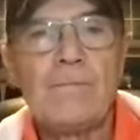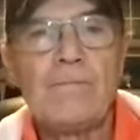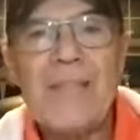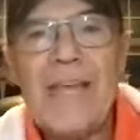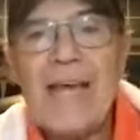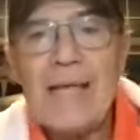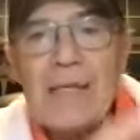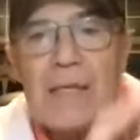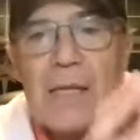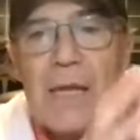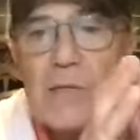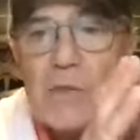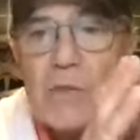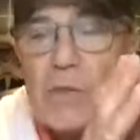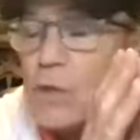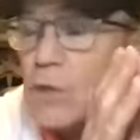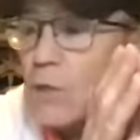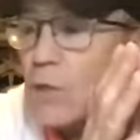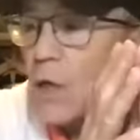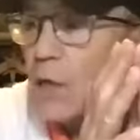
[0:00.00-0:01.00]
That, that's
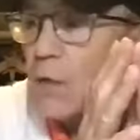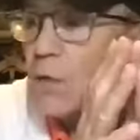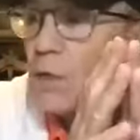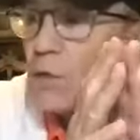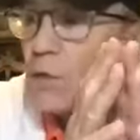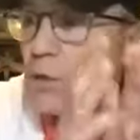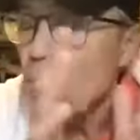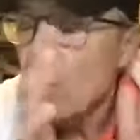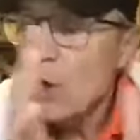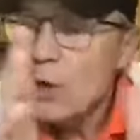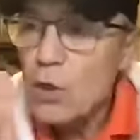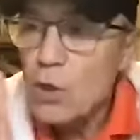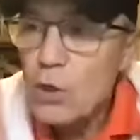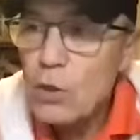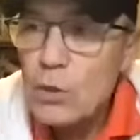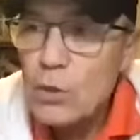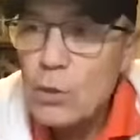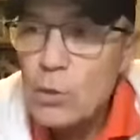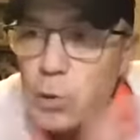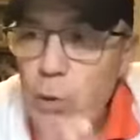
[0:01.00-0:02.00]
this, this
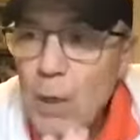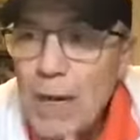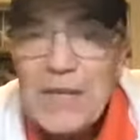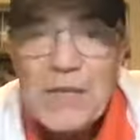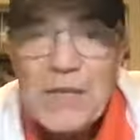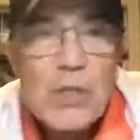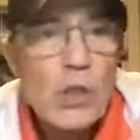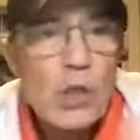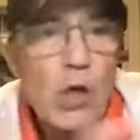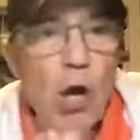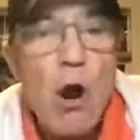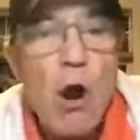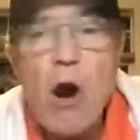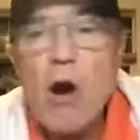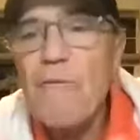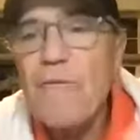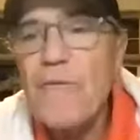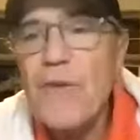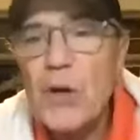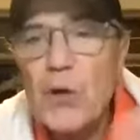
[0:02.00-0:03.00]
Christ's
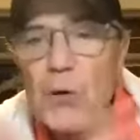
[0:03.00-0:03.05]
call for